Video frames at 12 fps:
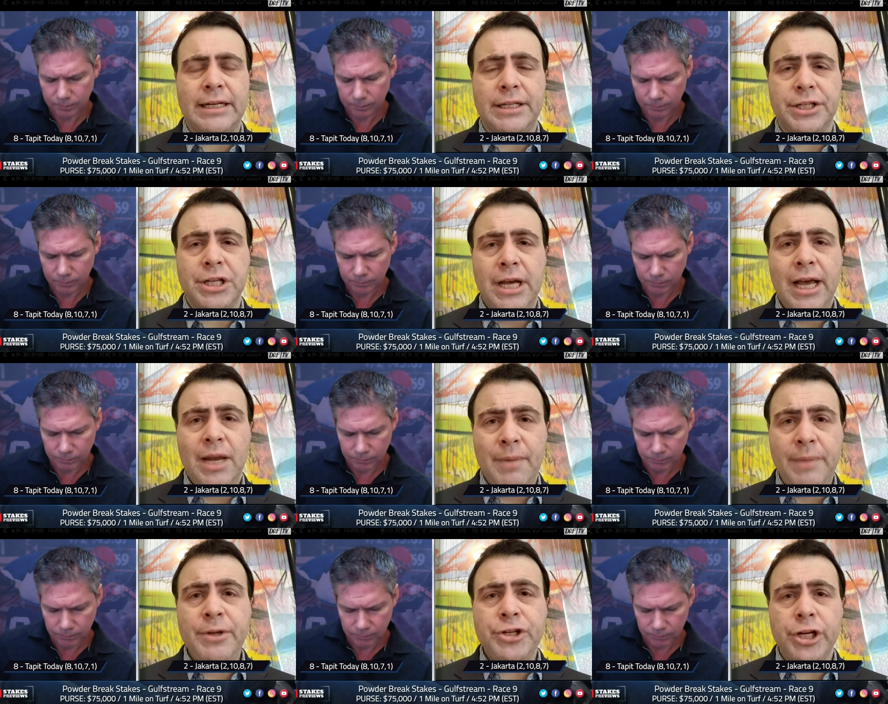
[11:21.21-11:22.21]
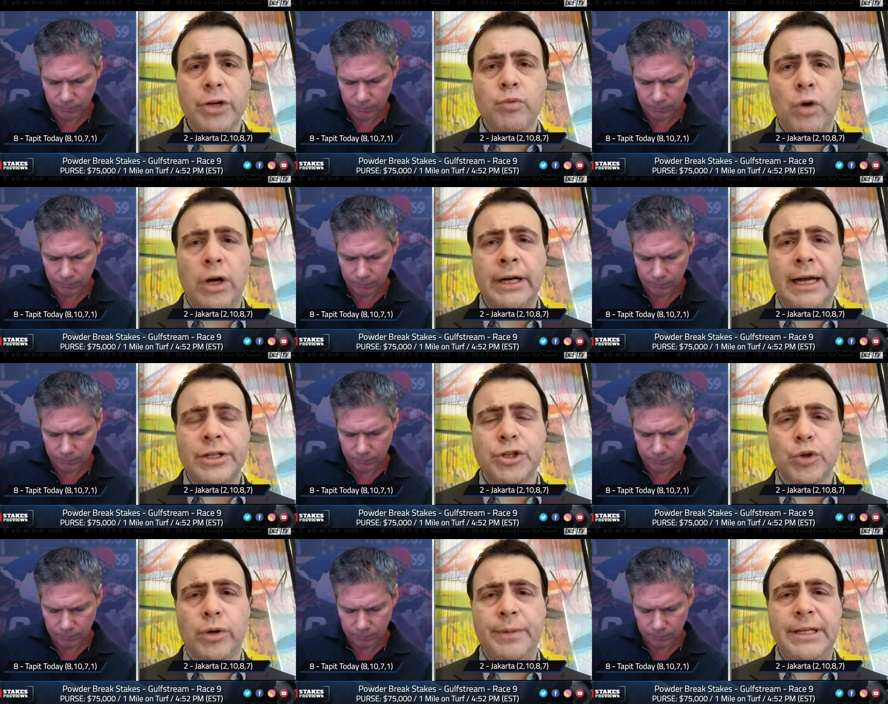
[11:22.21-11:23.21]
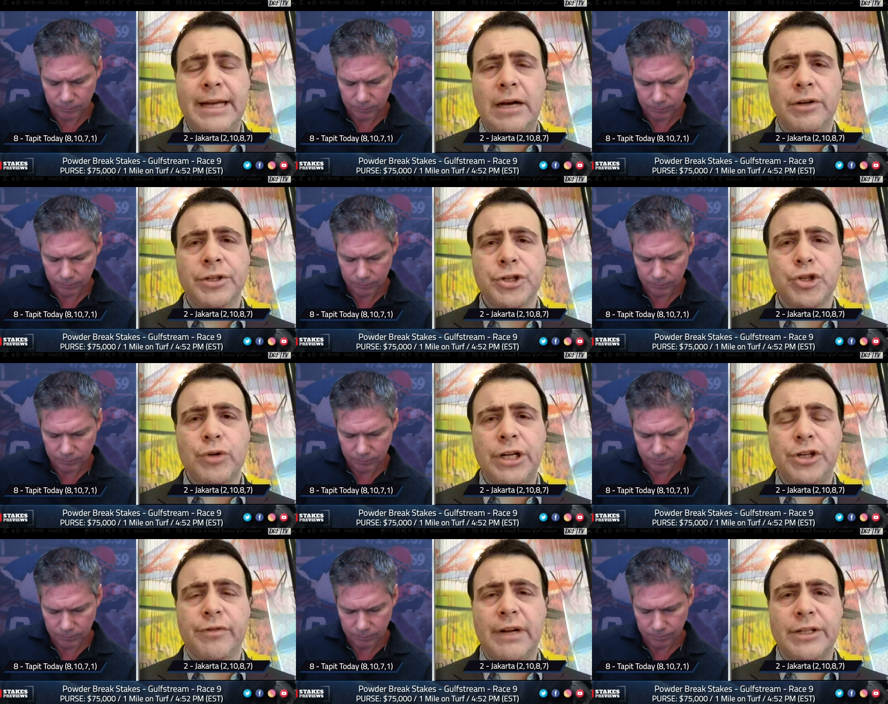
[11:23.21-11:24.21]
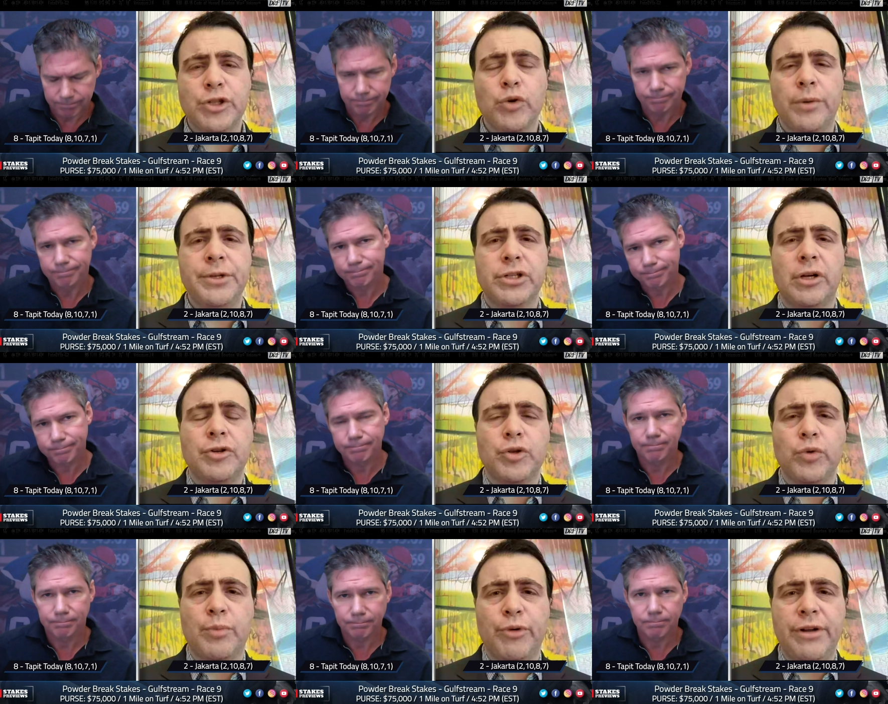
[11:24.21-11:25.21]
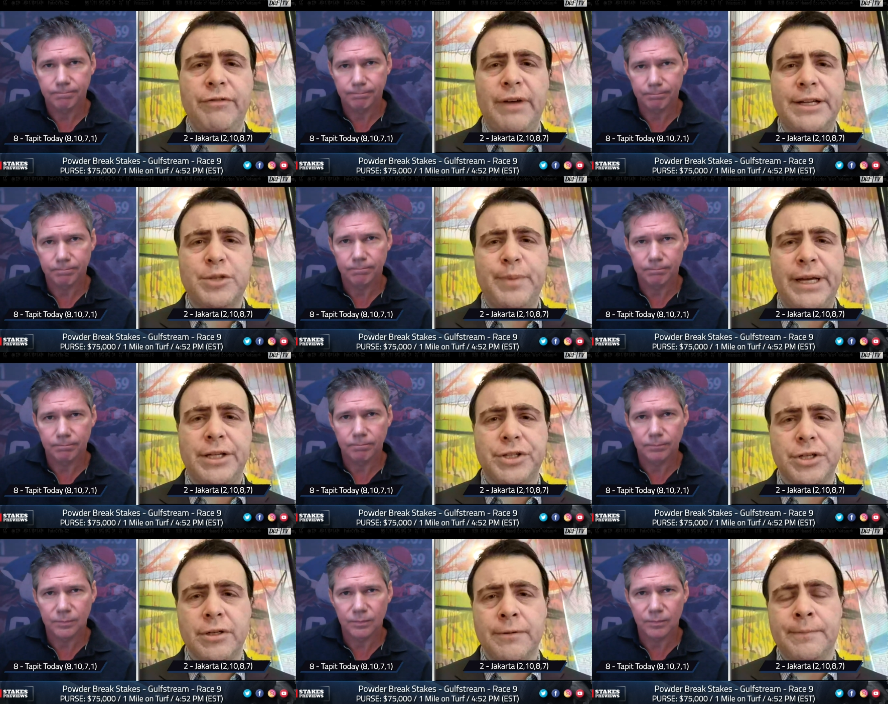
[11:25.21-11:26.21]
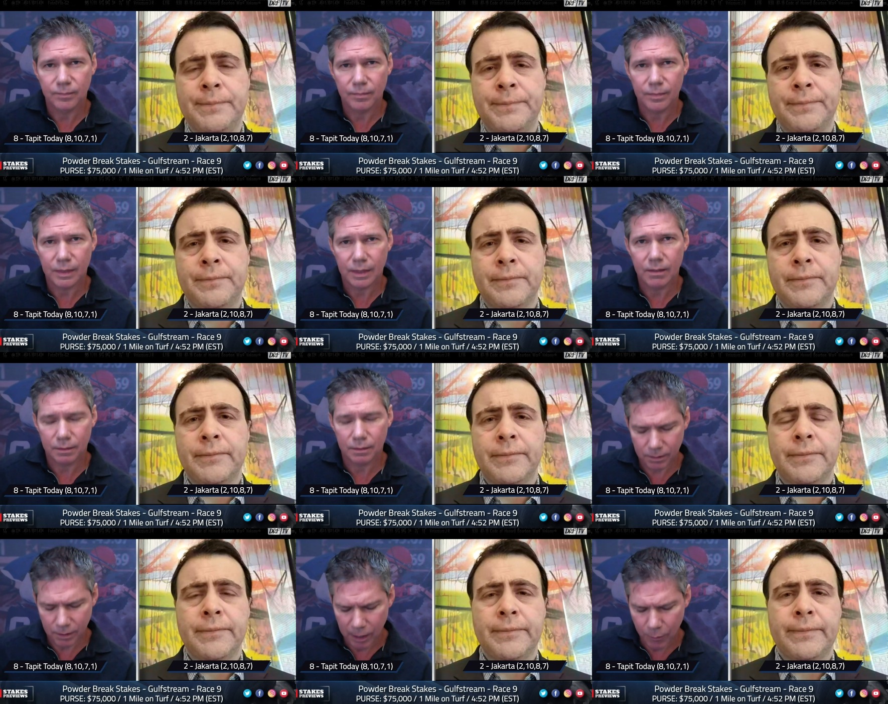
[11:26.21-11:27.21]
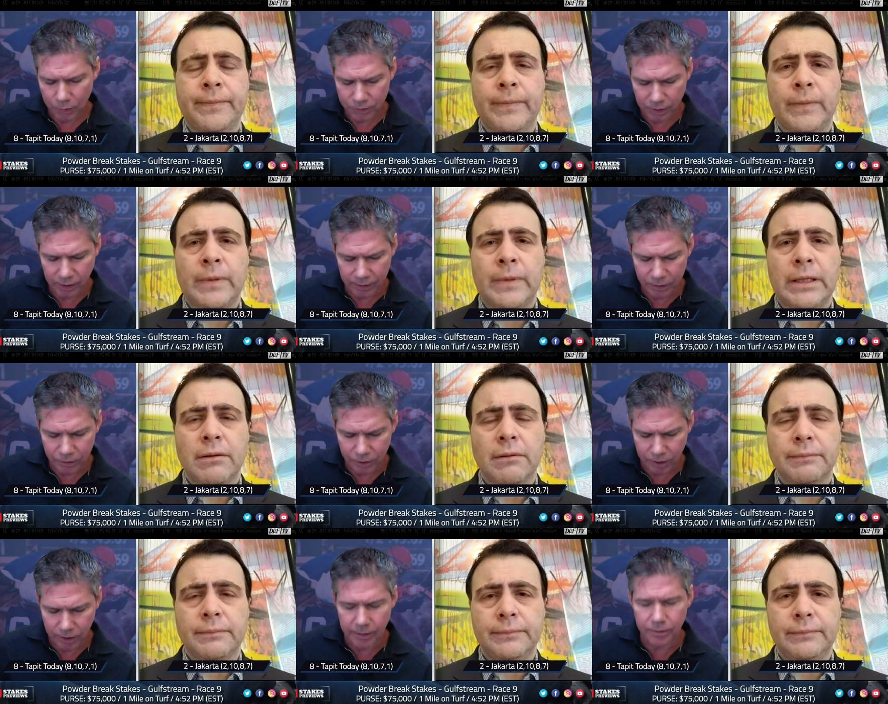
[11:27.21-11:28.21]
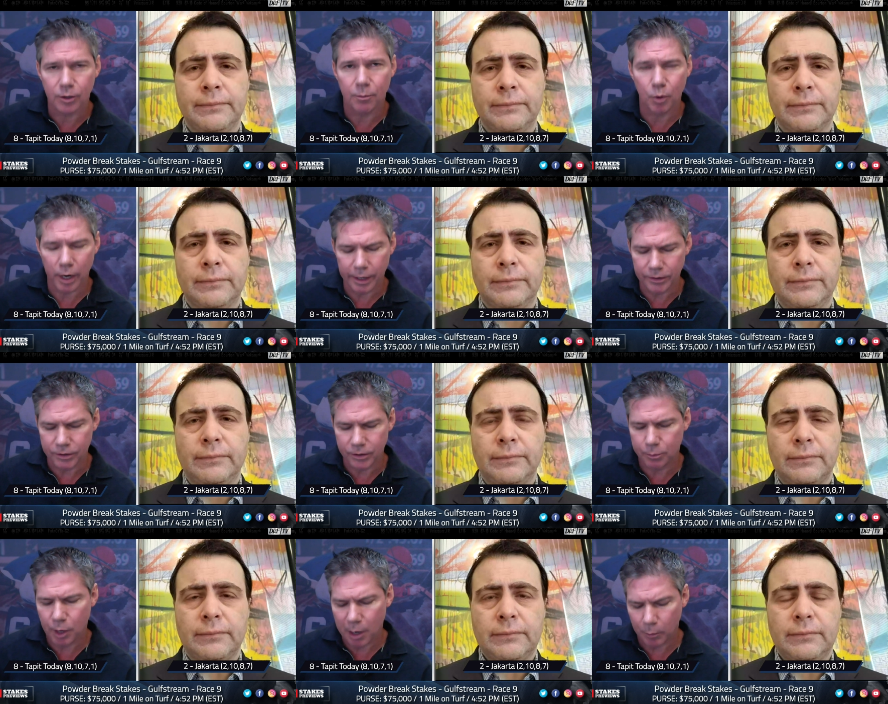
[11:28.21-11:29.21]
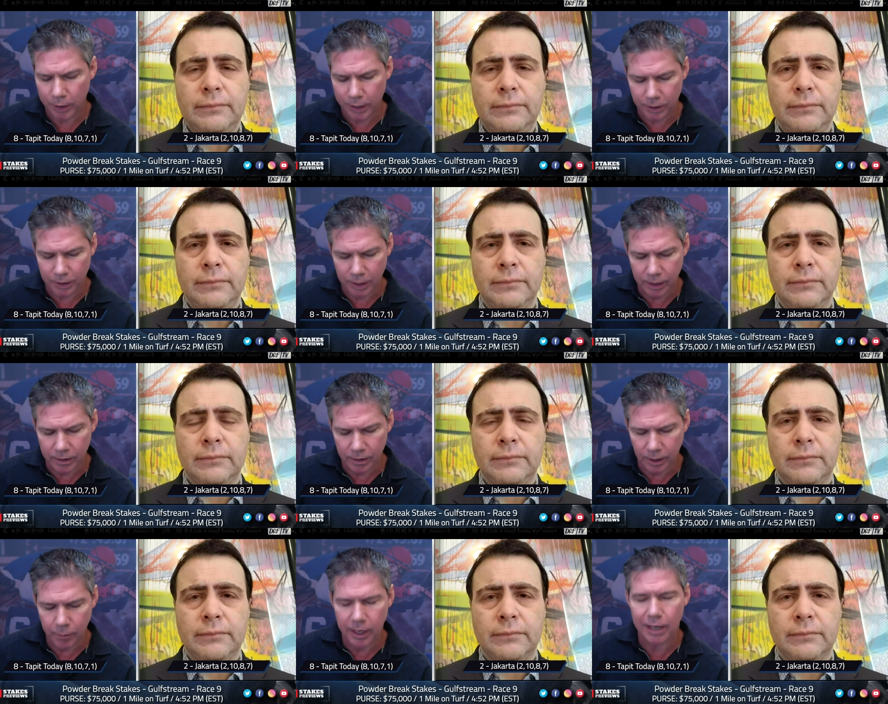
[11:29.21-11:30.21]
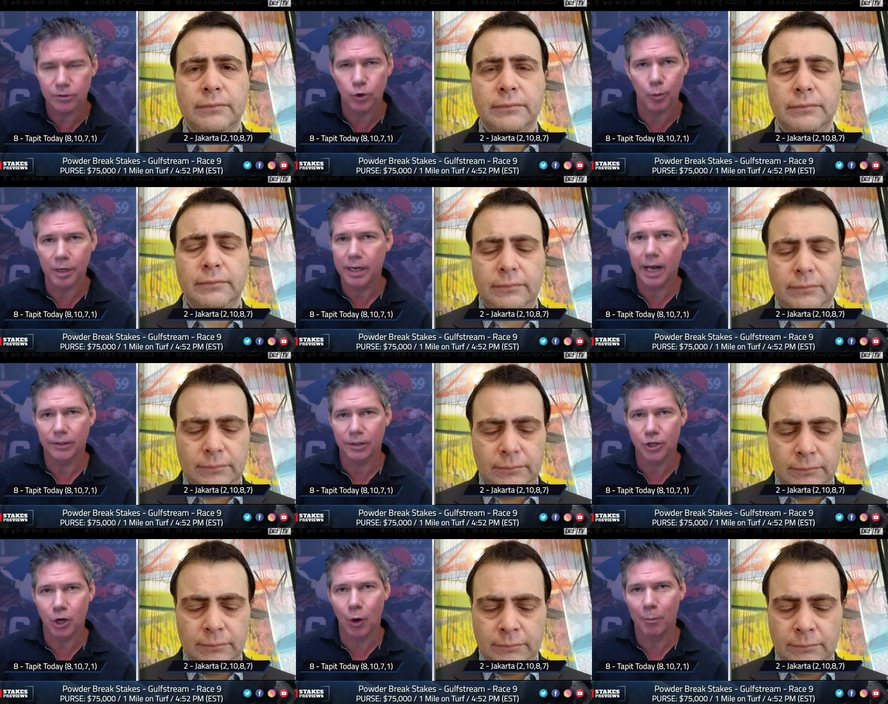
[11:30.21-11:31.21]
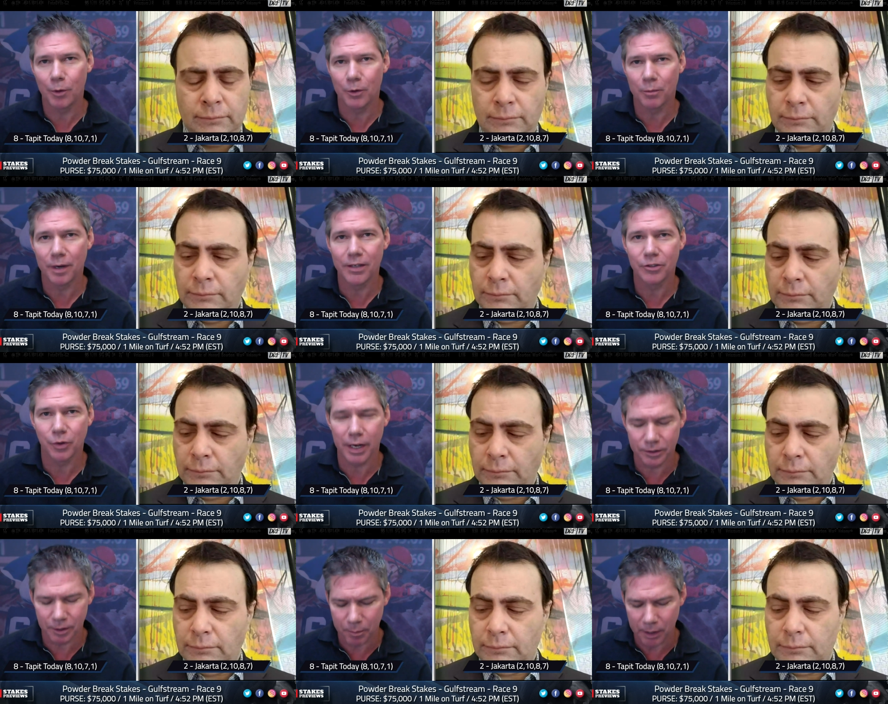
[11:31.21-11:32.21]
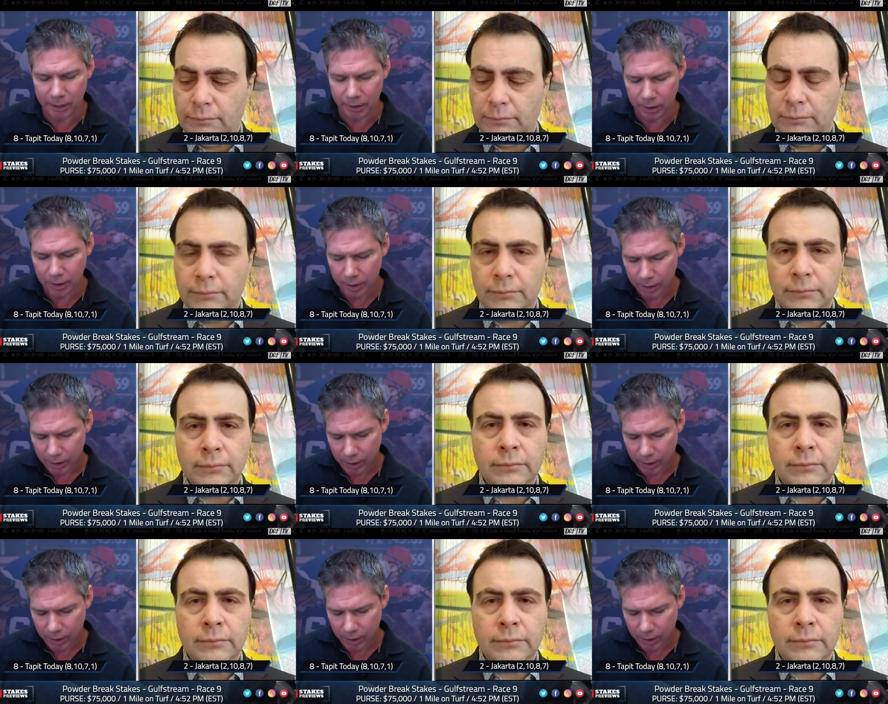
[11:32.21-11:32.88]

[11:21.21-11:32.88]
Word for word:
Speaker 1: tactics. And maybe she could run Got Stormy down in the stretch if Got Stormy's close to a pretty fast pace.
Speaker 2: Yeah, we'll see. She's going to need some breaks, and she's probably going to need um, Got Stormy not to show up with her best race to beat her.